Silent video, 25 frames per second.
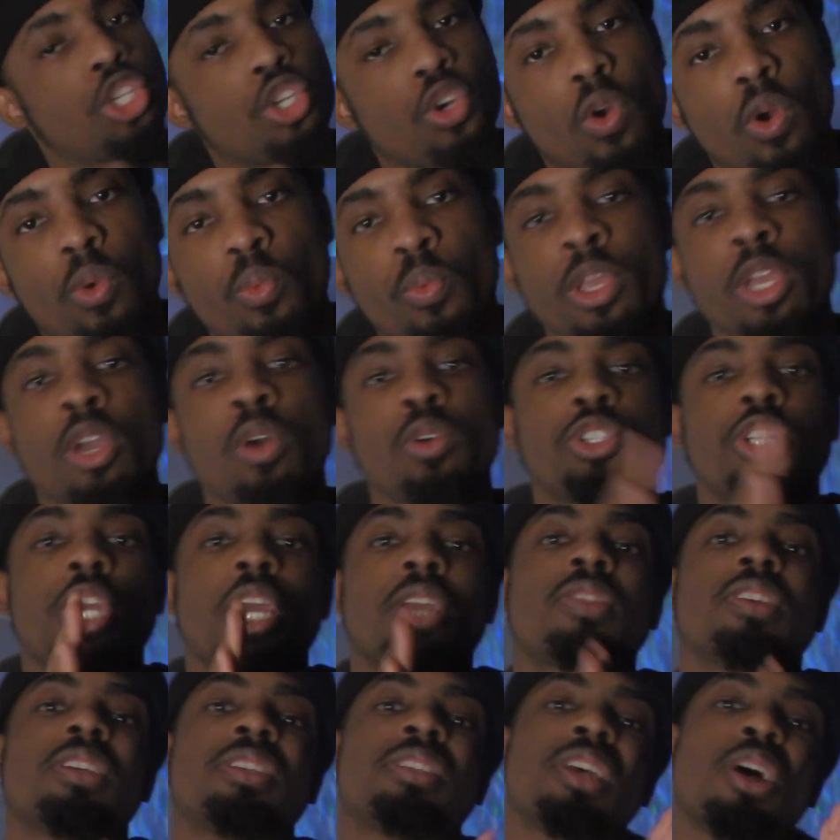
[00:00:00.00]
short, we gonna check
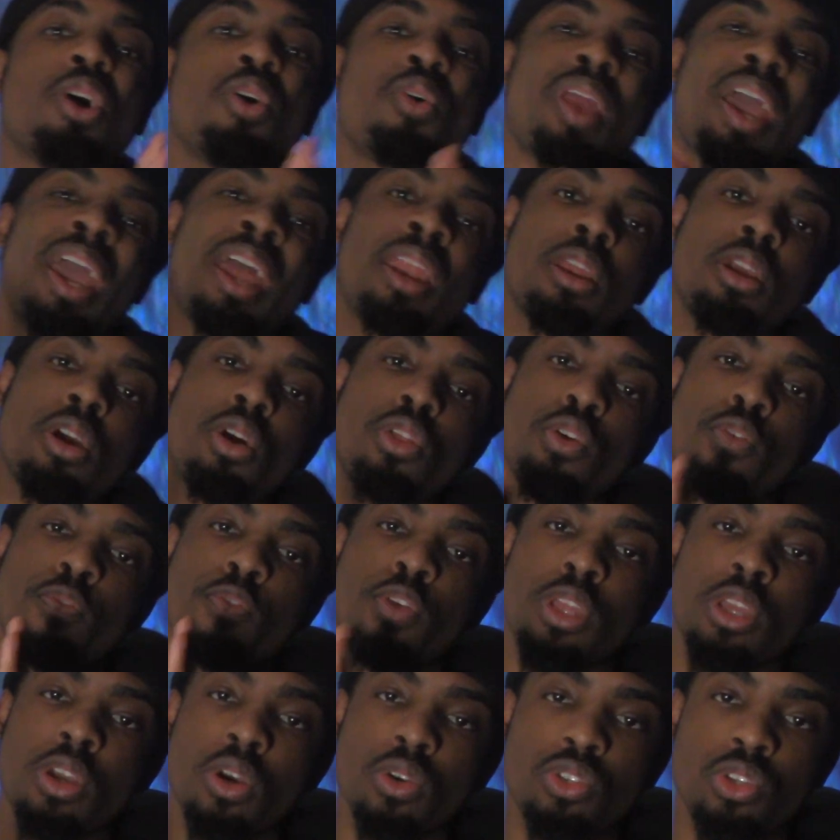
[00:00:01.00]
this out. Any other
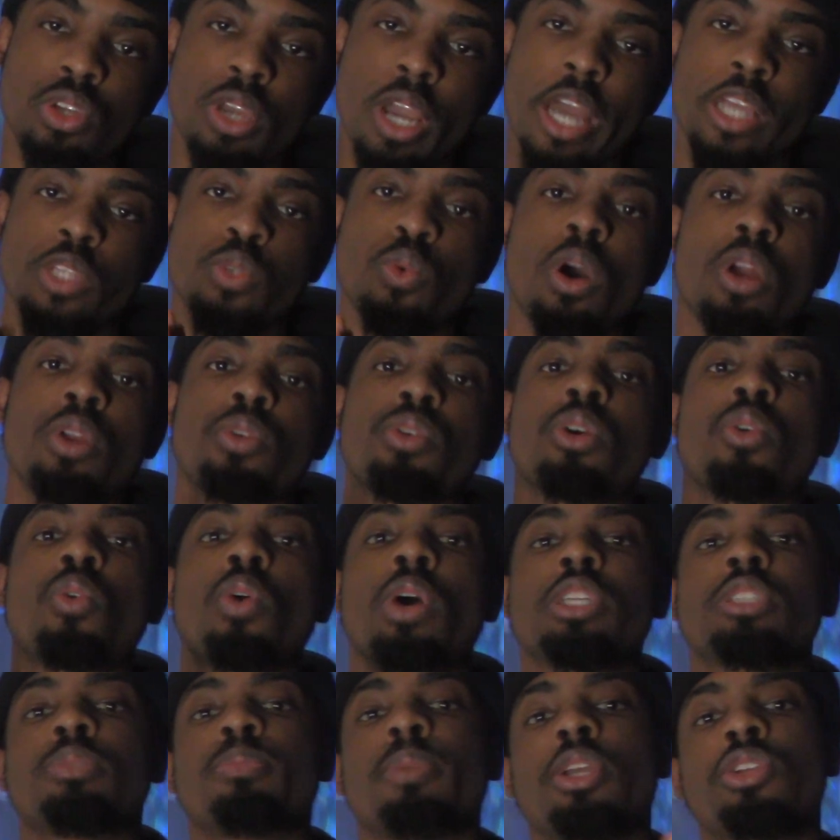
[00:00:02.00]
videos you guys wanna
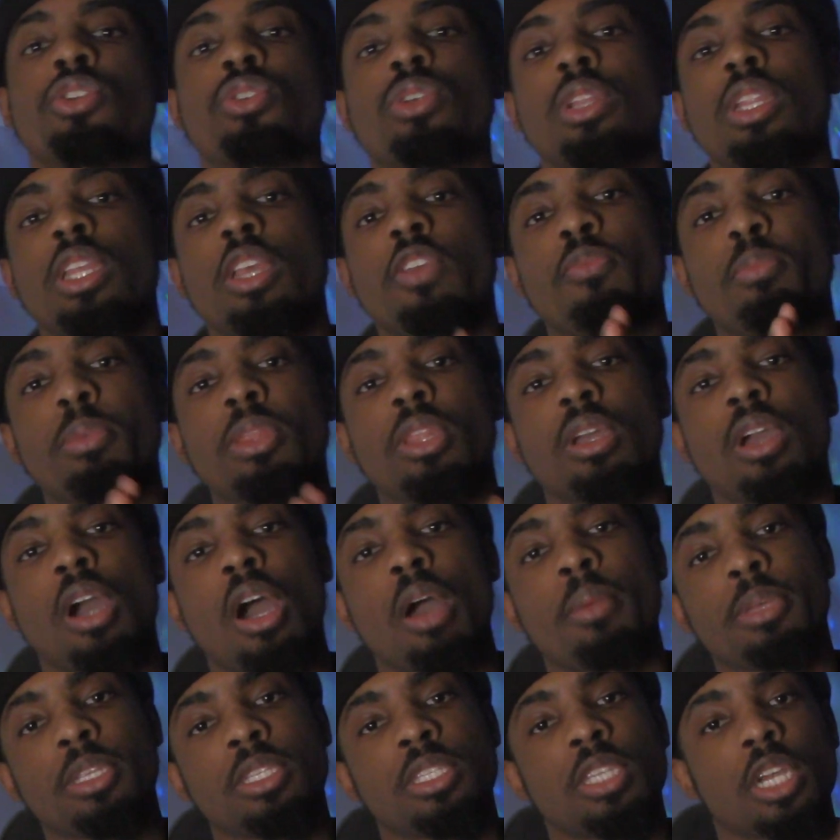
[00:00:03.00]
request, make sure to leave them in the
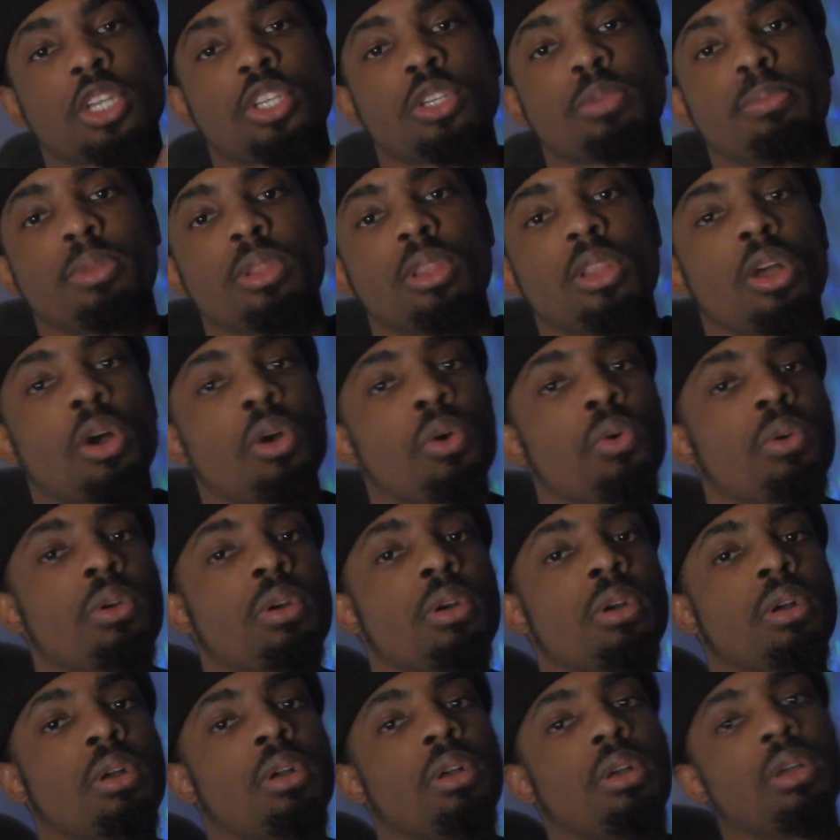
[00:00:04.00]
comment section below.
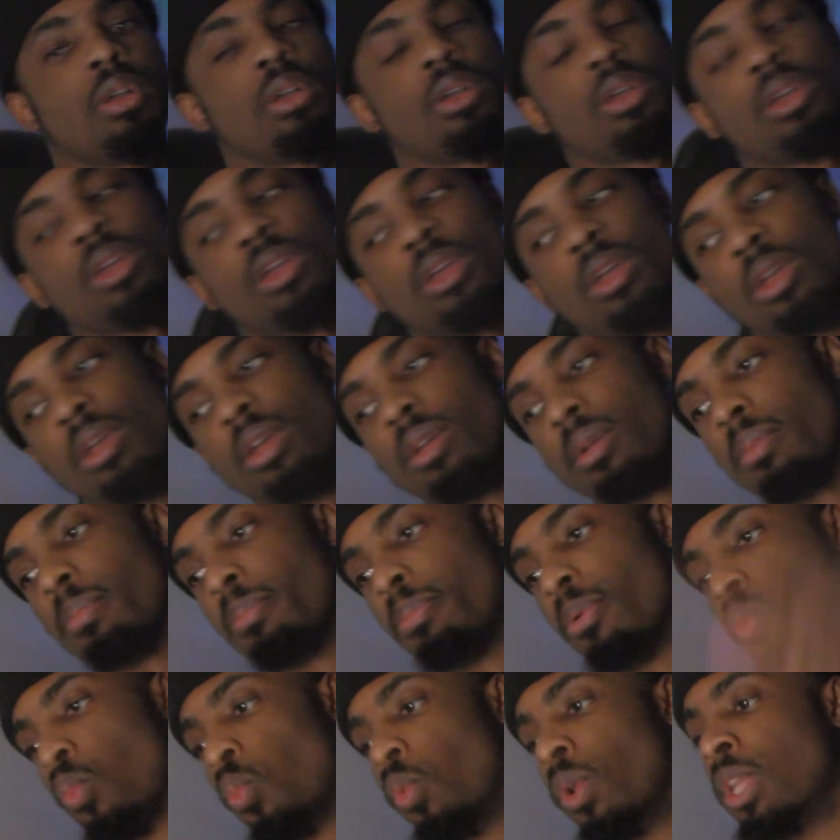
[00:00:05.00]
But
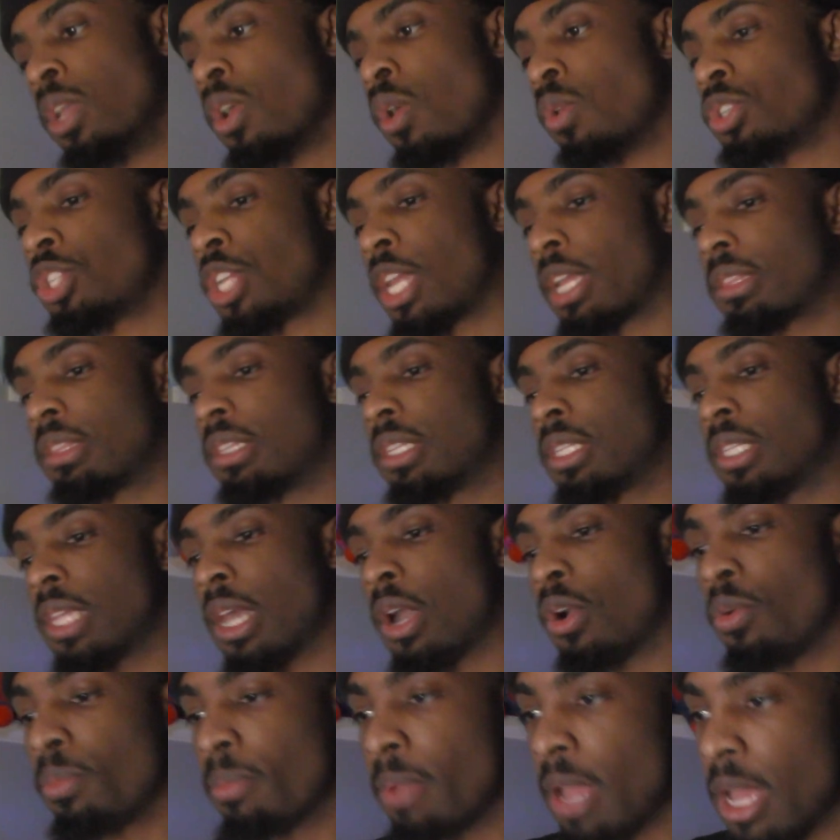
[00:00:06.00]
we gonna check this out,